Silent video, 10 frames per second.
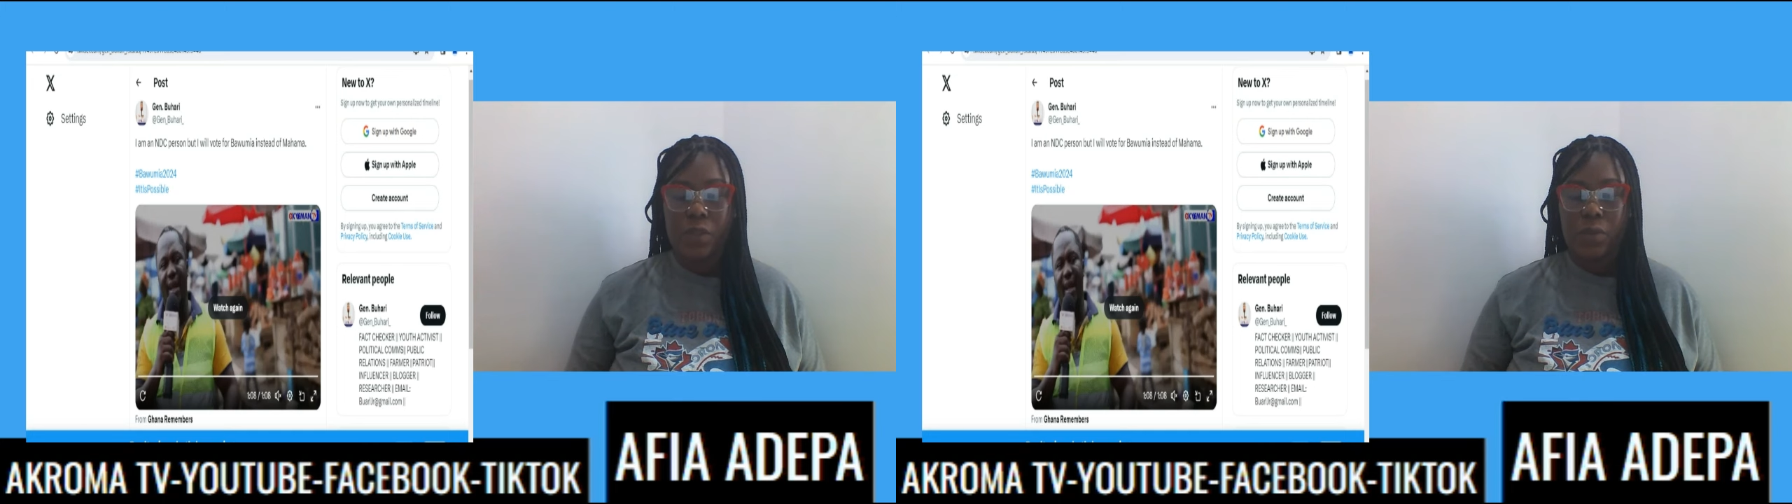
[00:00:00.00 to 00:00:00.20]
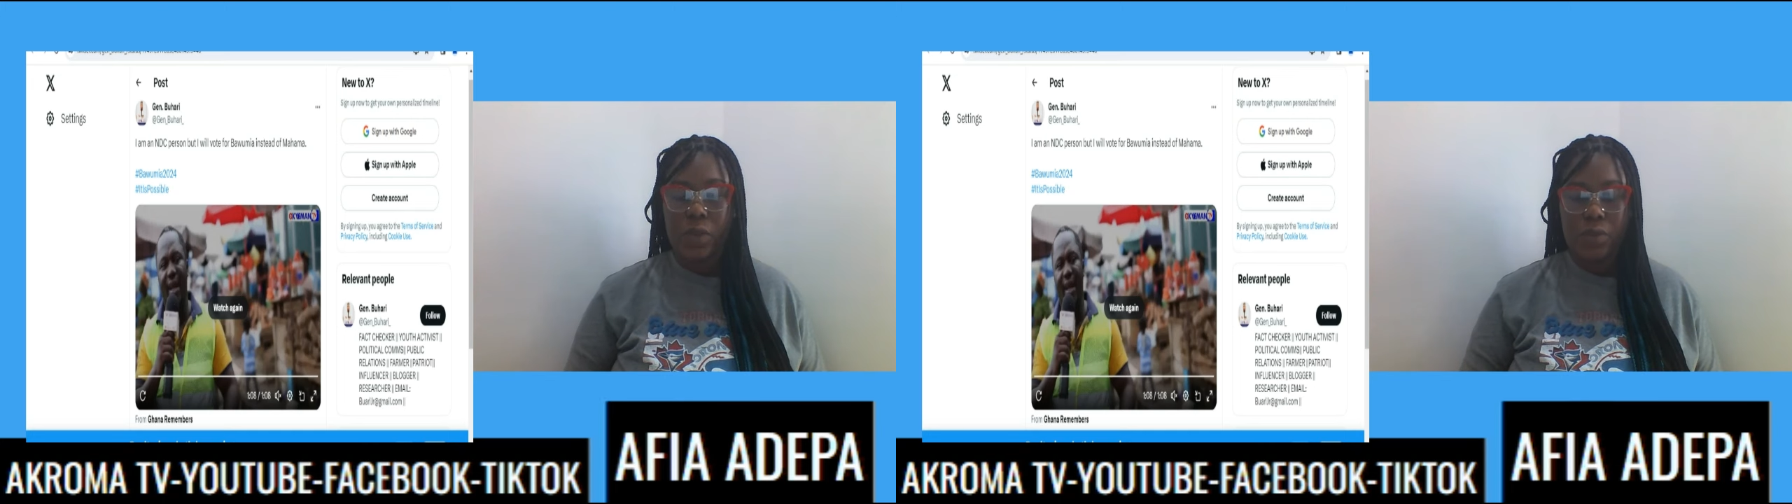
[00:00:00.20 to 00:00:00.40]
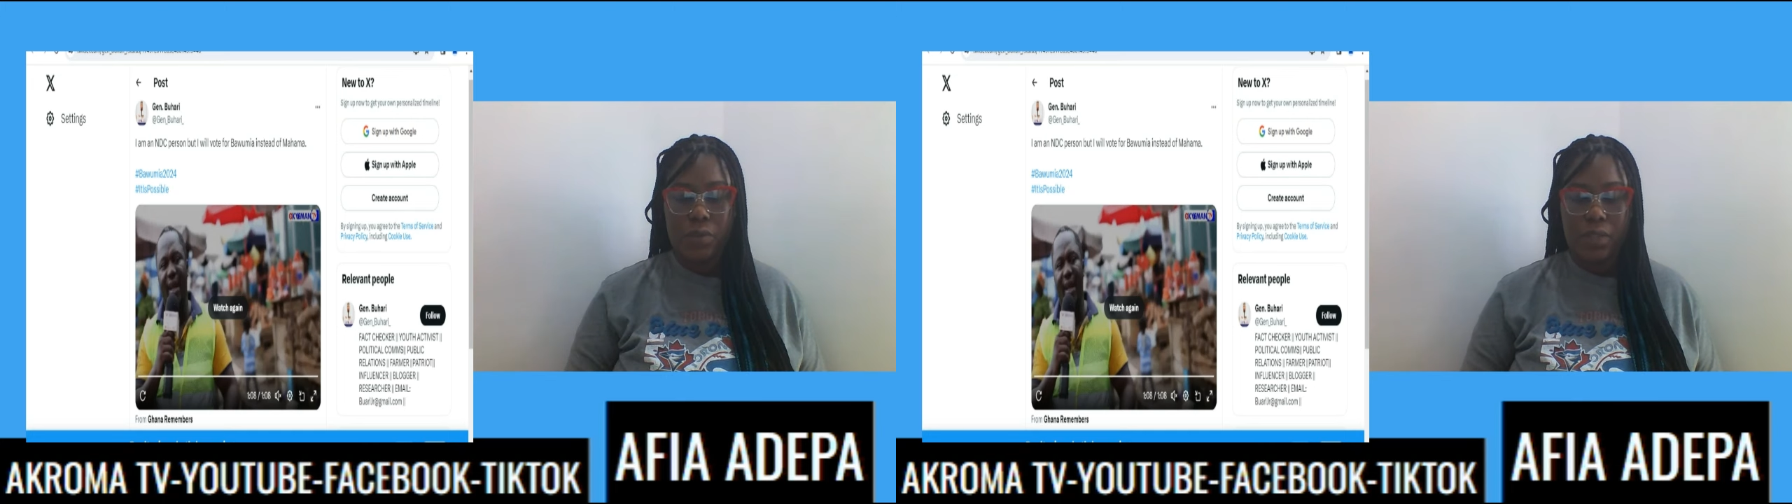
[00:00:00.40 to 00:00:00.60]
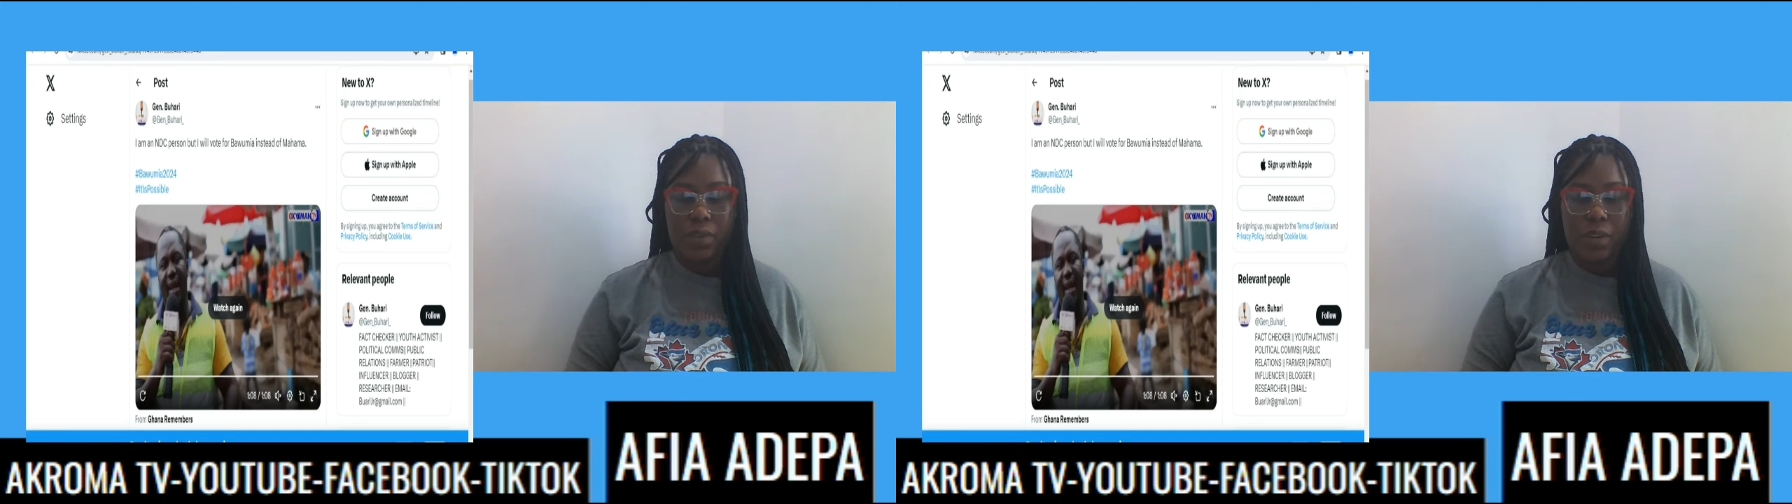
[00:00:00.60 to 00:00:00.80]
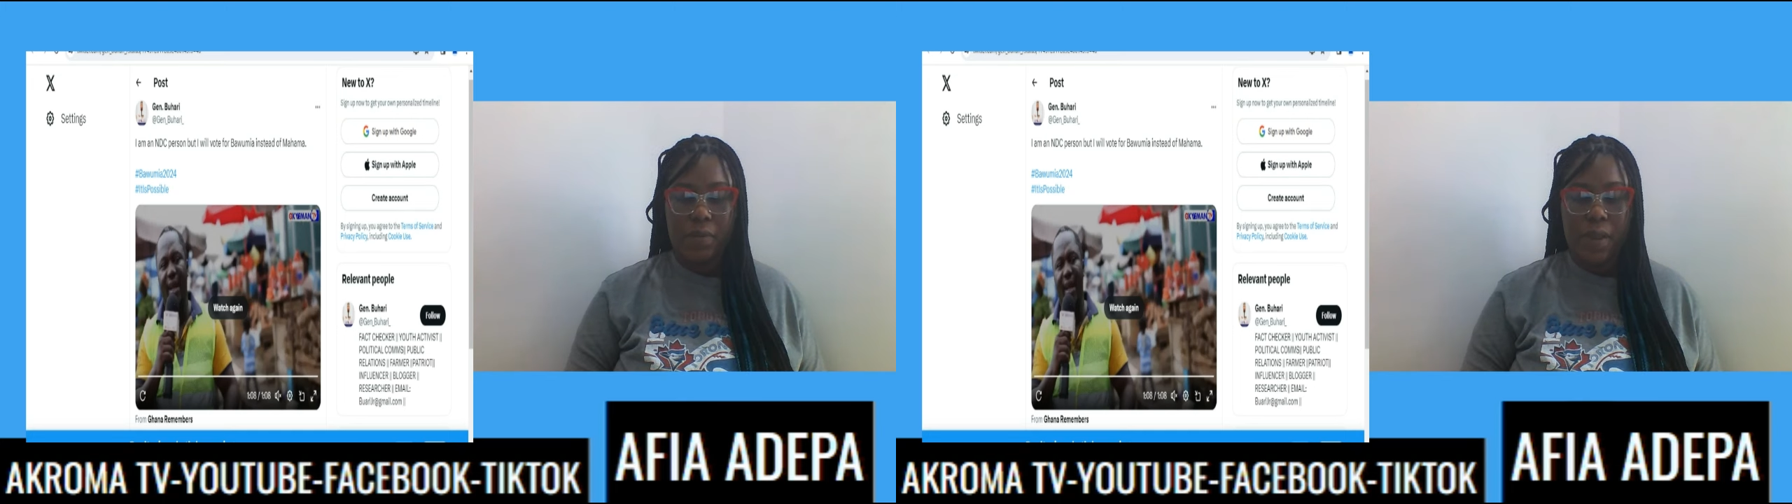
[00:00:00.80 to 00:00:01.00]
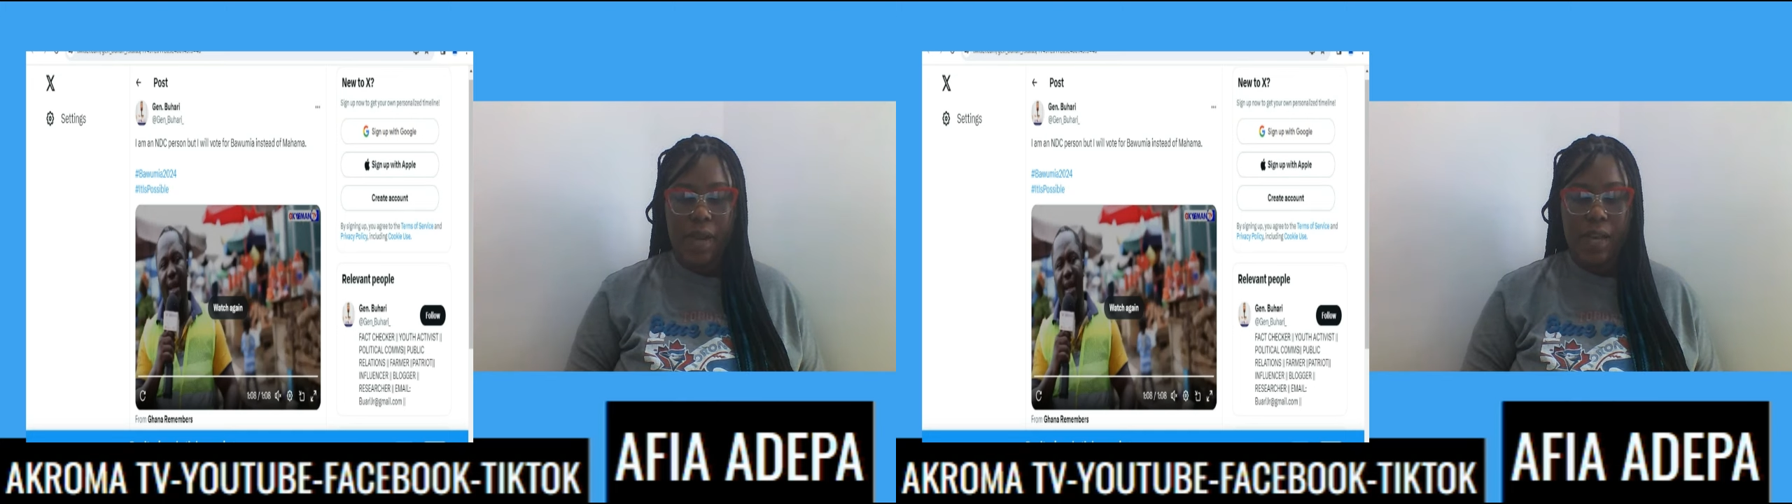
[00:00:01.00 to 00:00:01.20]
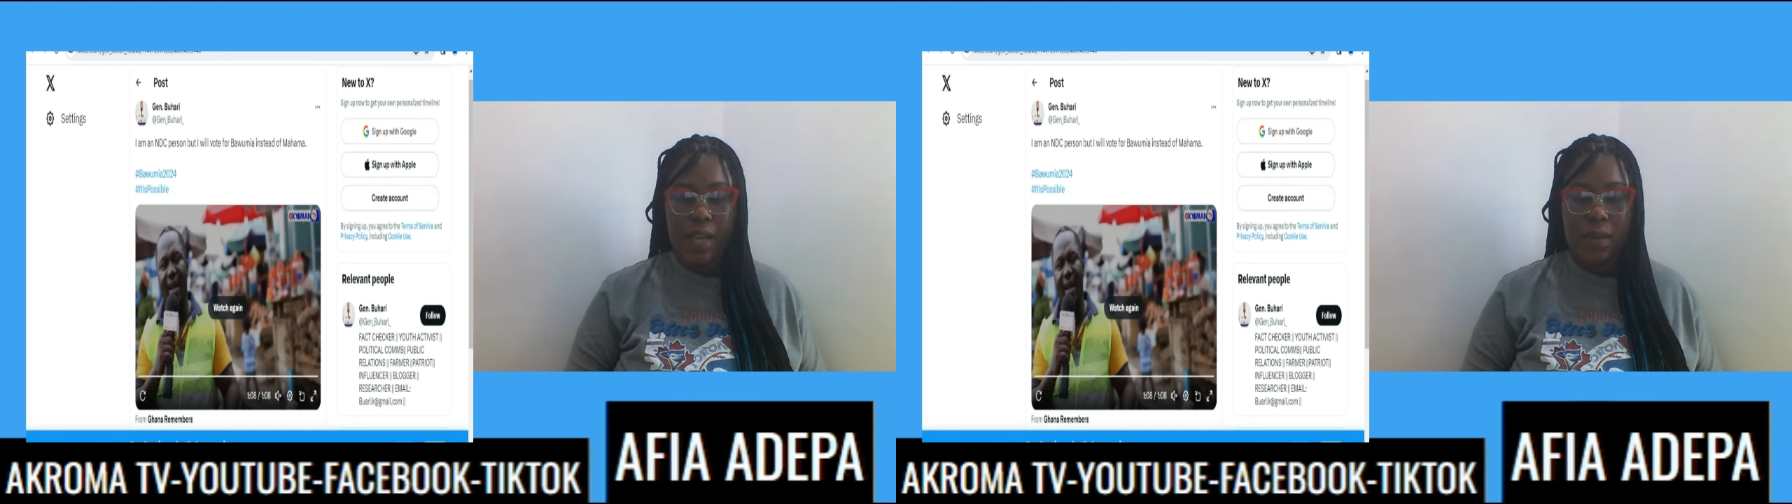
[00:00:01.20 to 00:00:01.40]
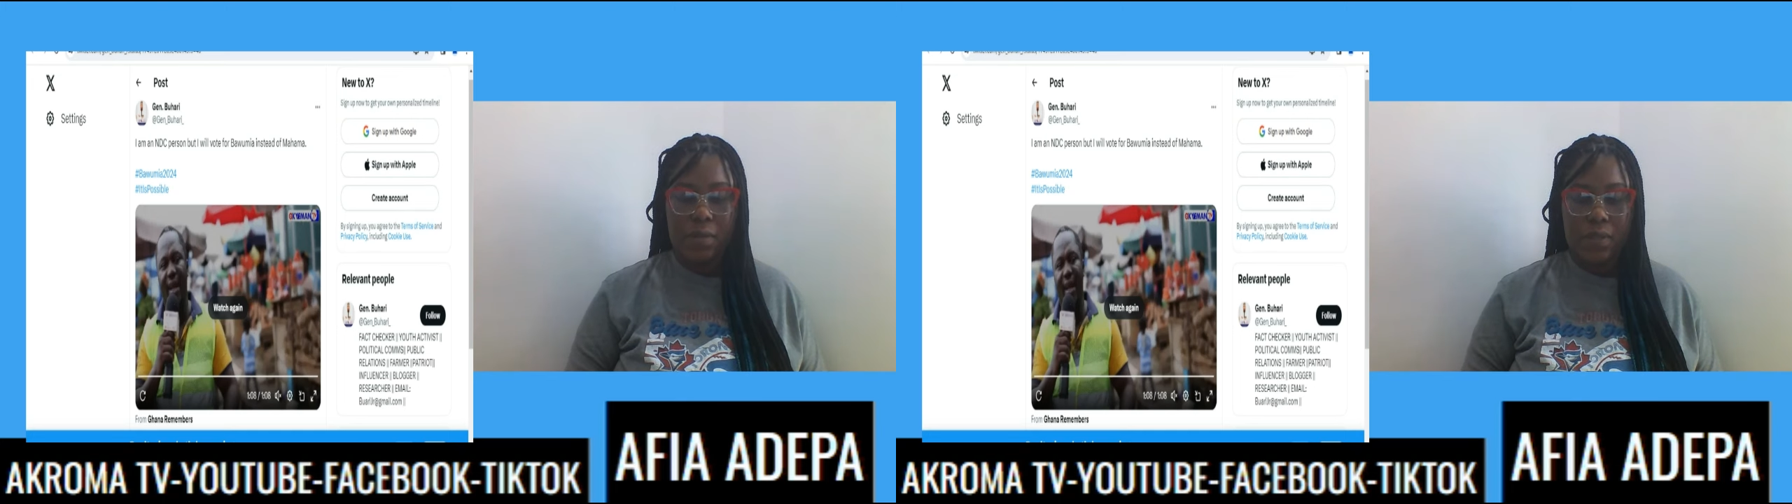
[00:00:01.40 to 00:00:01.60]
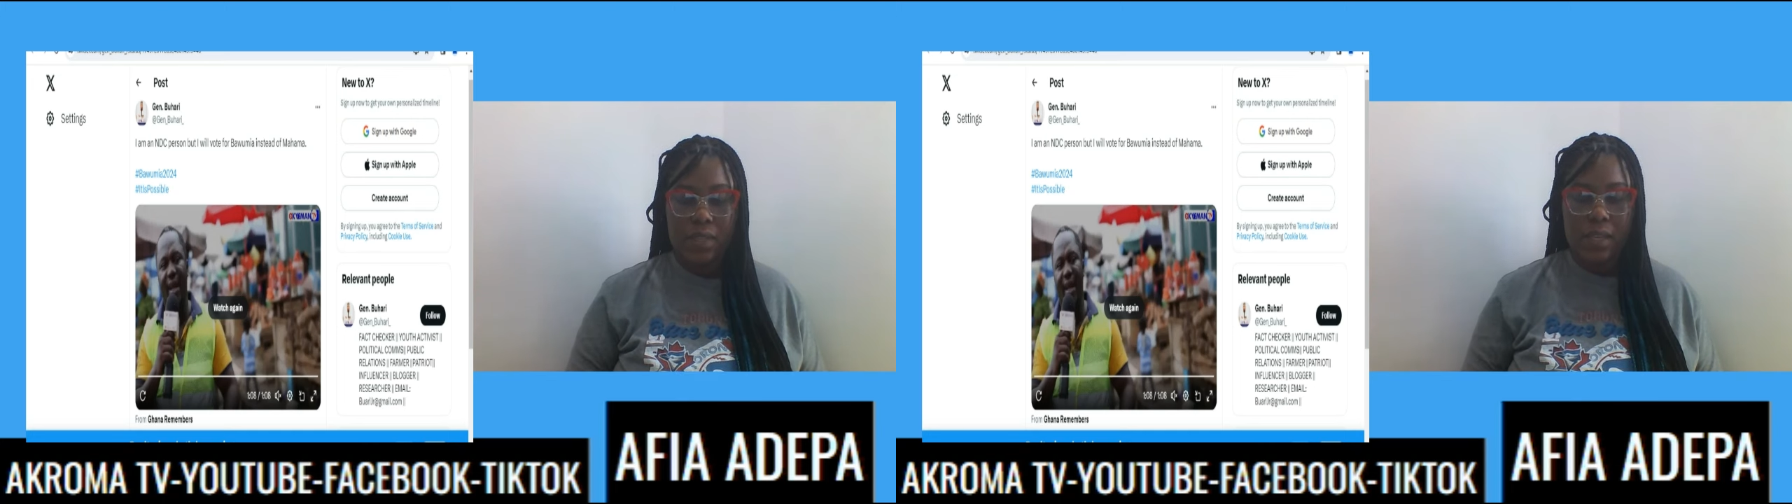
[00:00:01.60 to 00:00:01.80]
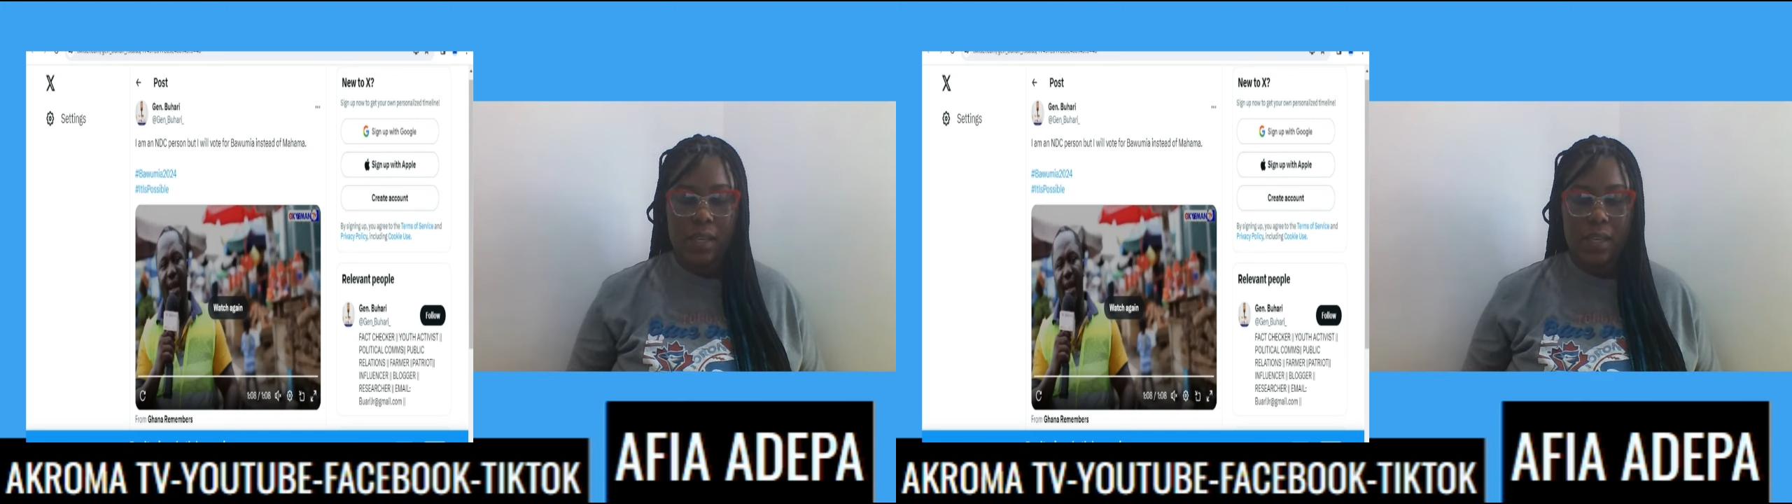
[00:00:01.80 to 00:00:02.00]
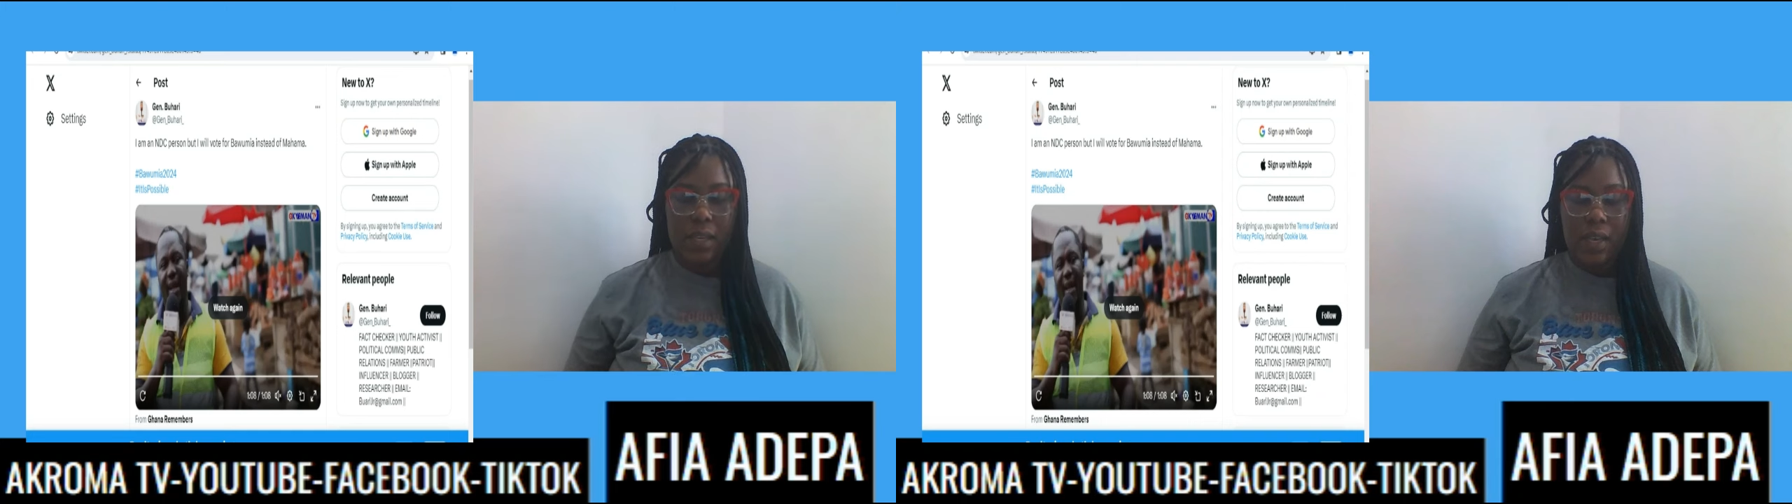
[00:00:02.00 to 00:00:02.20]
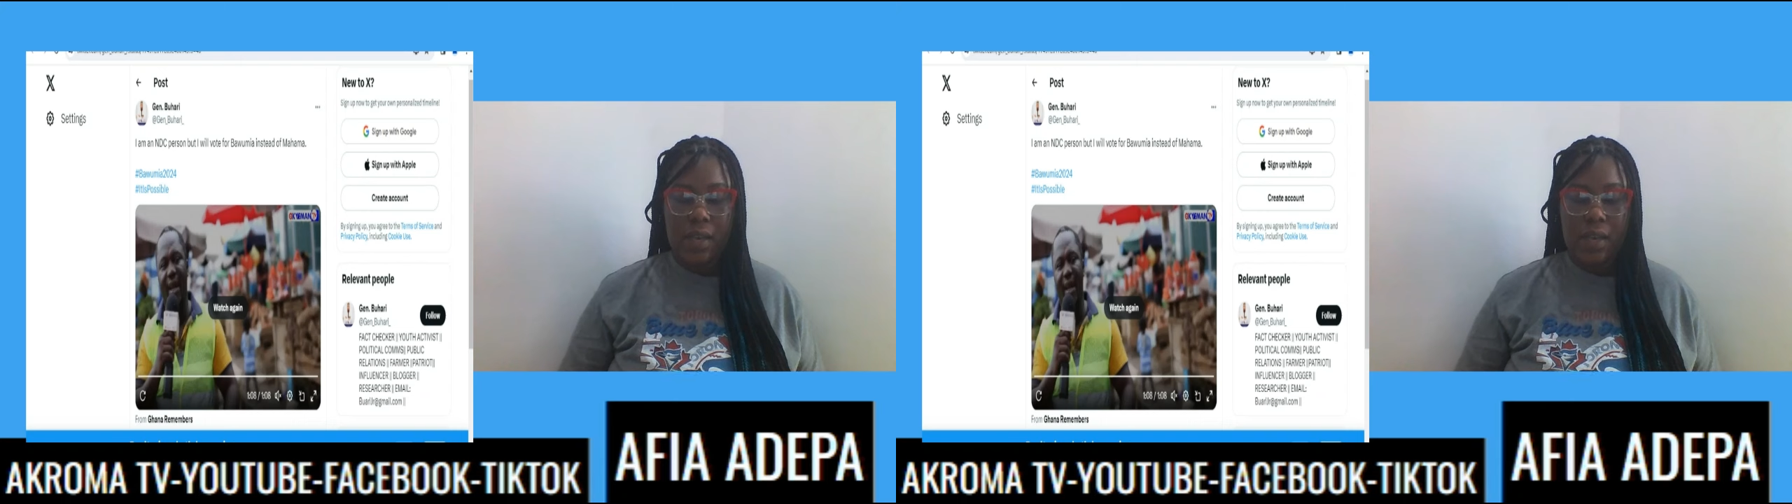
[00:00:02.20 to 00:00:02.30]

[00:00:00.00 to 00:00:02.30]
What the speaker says: We also the other by or say,